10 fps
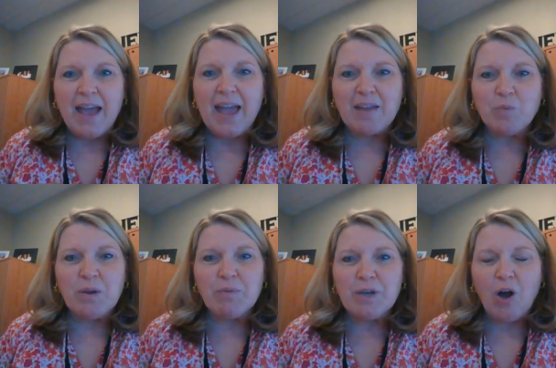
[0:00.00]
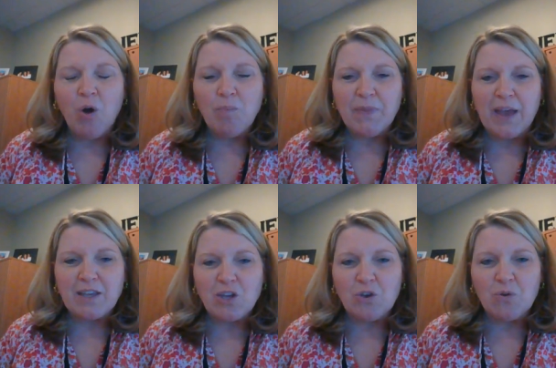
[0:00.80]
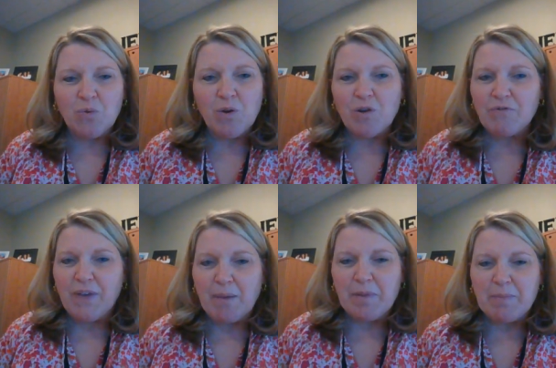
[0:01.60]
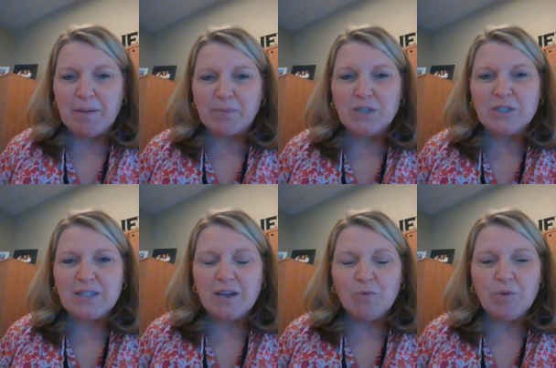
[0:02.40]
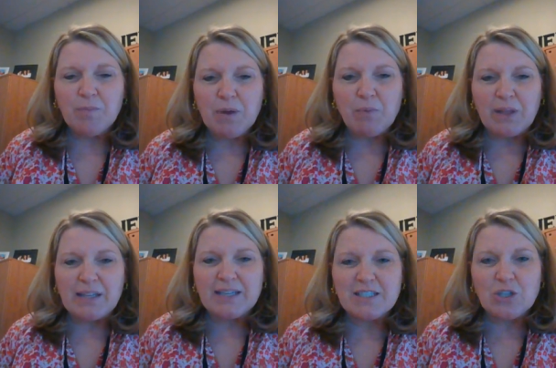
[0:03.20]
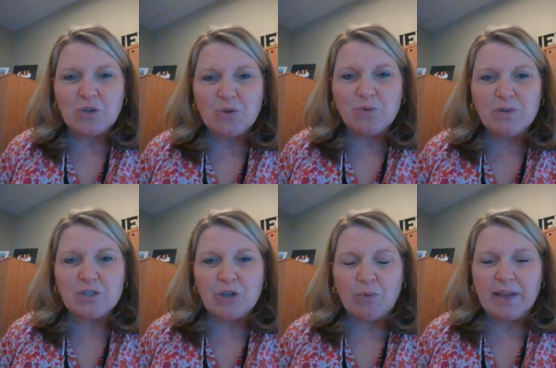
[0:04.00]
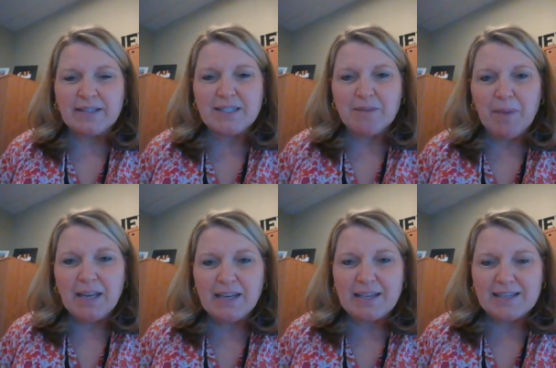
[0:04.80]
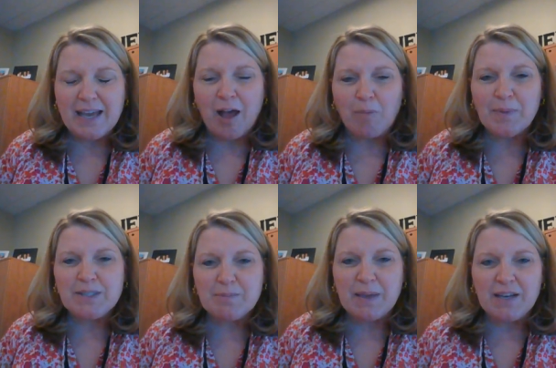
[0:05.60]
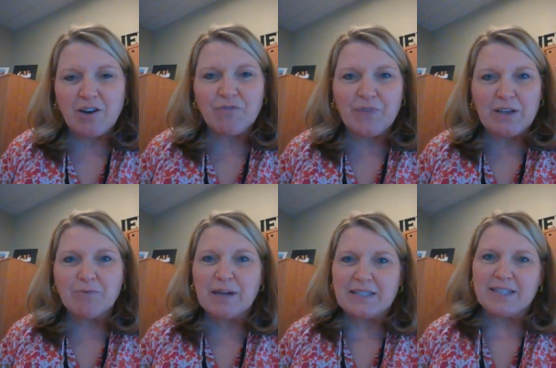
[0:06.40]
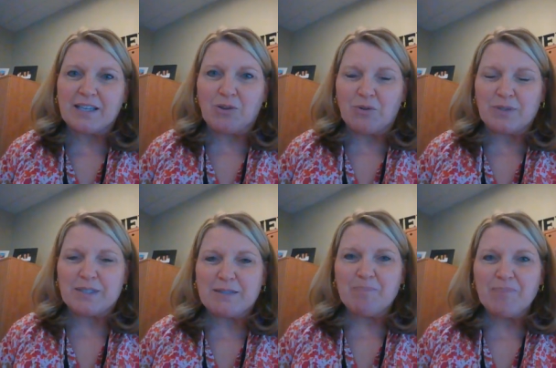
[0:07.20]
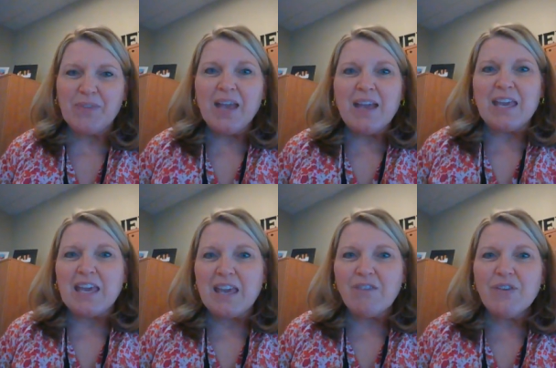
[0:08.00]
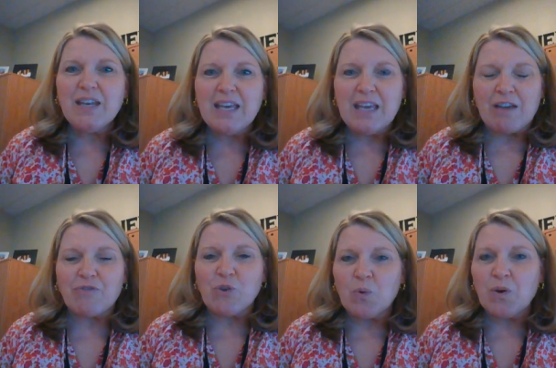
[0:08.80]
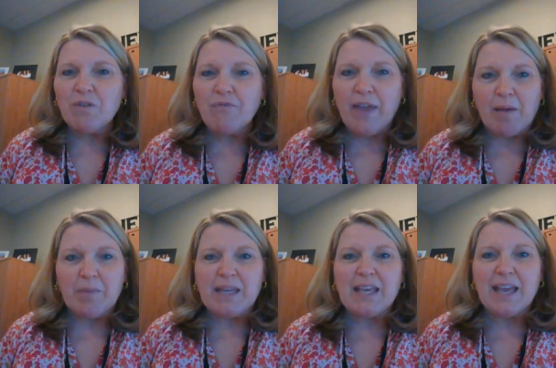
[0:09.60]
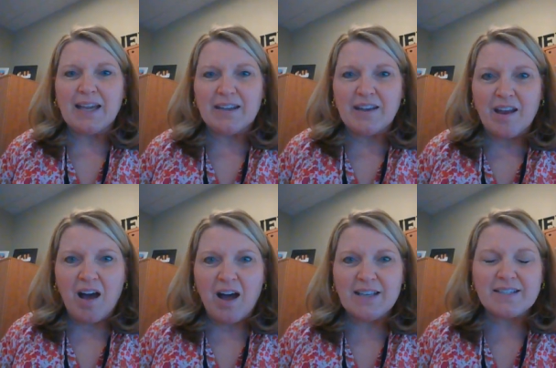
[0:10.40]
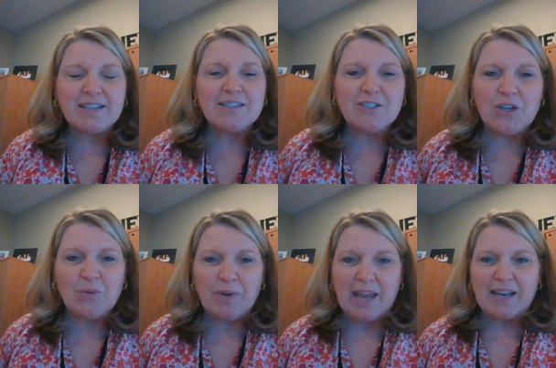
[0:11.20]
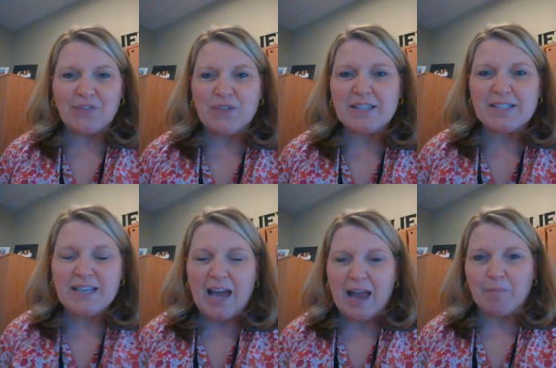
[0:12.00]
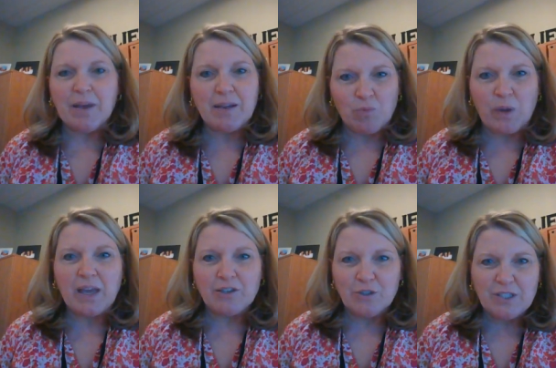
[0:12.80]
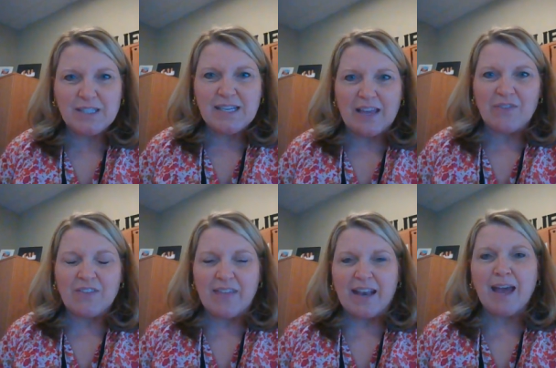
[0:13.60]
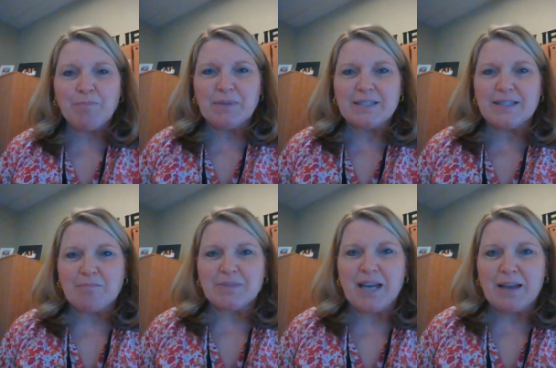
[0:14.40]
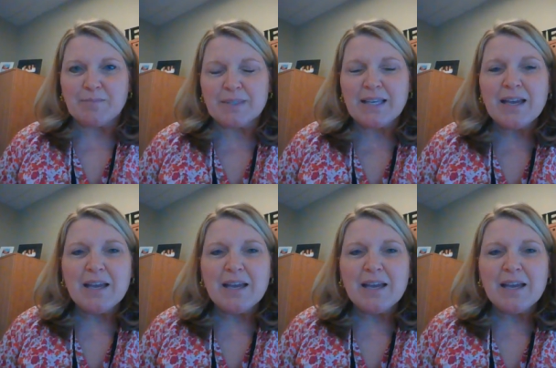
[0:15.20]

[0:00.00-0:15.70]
and we would hope that you or family members would be willing to donate some money to help us meet our fundraising goals. Even if your family cannot donate at this time, and we understand that that happens sometimes,